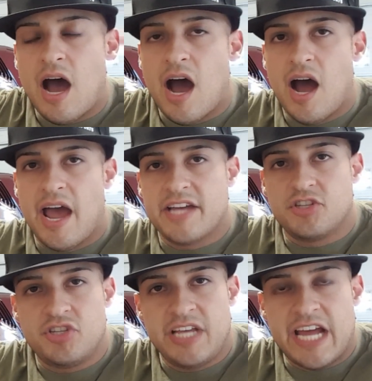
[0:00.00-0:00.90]

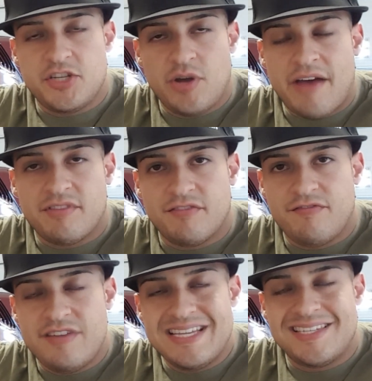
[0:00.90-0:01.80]
As you see, I do have the
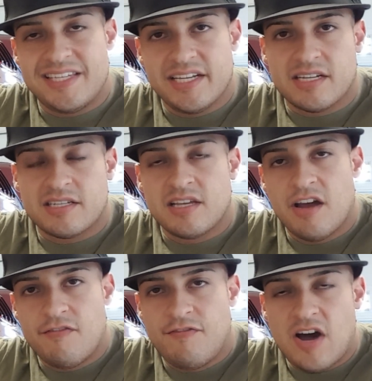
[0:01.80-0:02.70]
V6
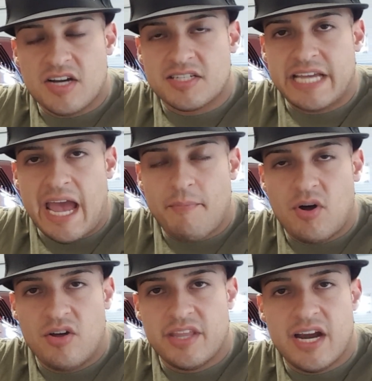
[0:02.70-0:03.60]
Fox cap
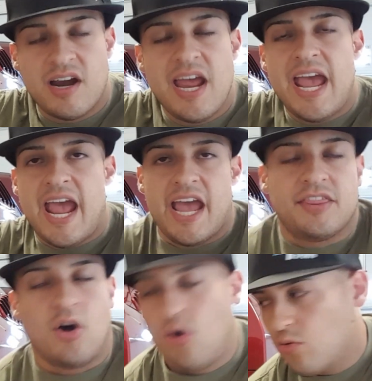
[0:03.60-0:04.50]
on there.
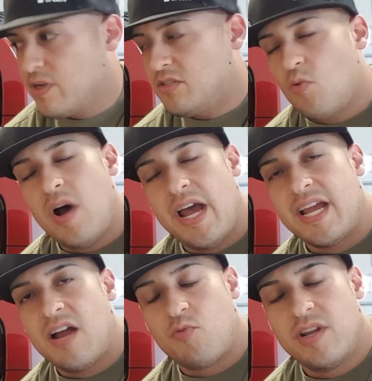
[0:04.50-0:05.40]
And the whole reason why I
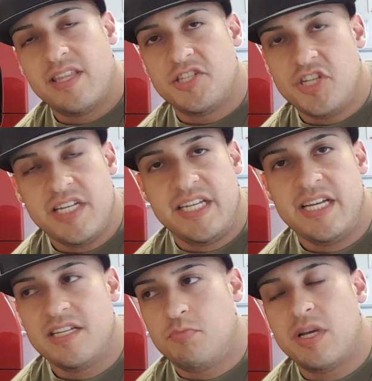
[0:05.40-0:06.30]
got rid of the
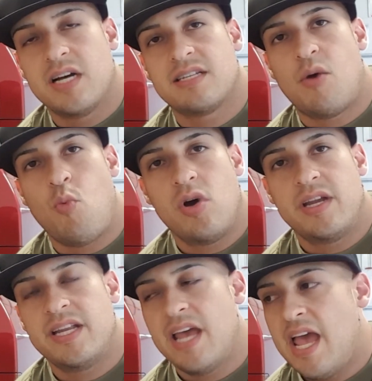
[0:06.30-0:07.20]
GT is because I
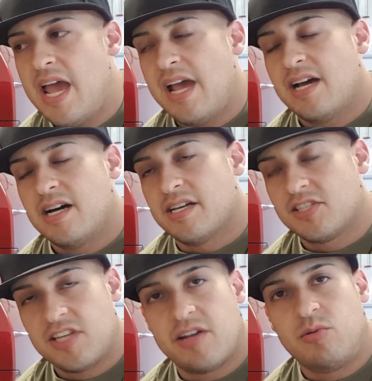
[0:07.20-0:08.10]
wanted a
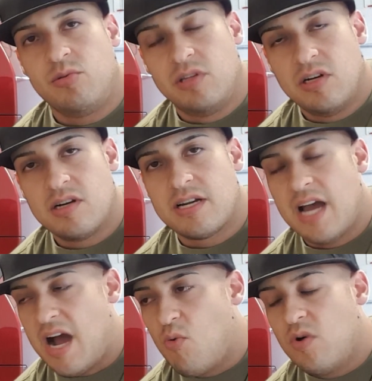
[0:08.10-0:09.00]
subtle look.
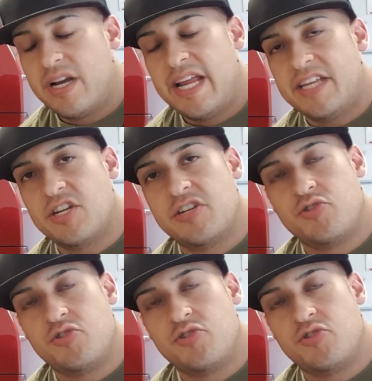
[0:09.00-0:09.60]
I wanted a